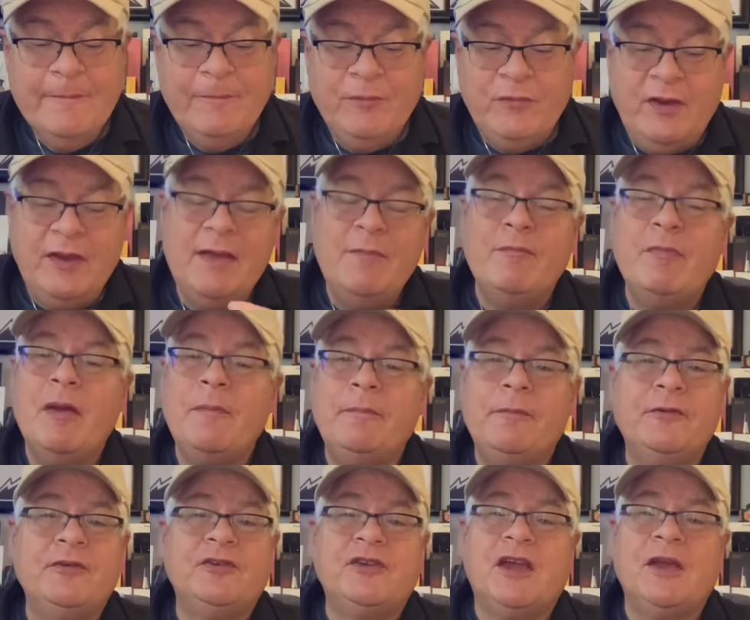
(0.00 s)
Team
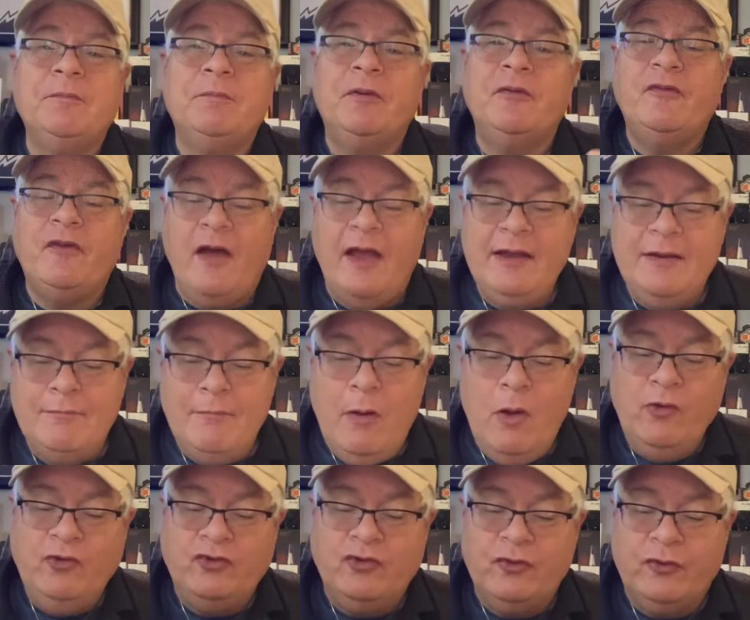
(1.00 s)
members can provide
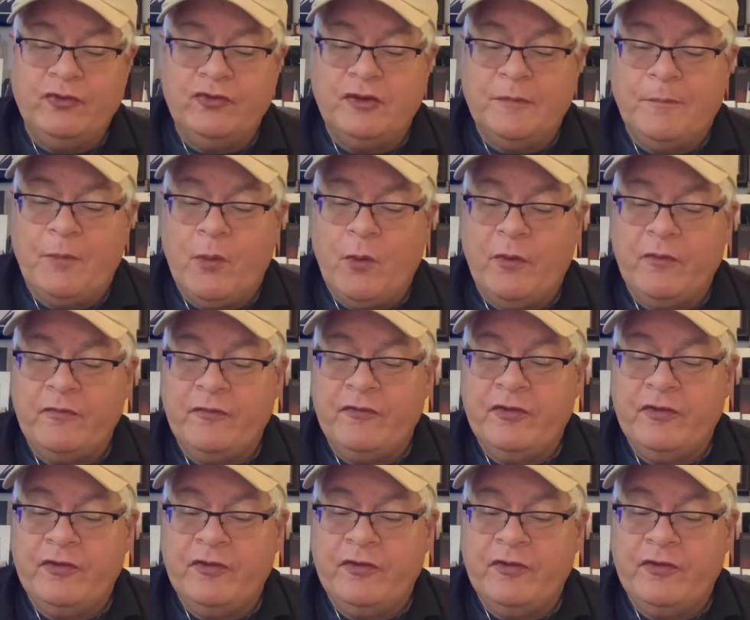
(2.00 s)
emotional support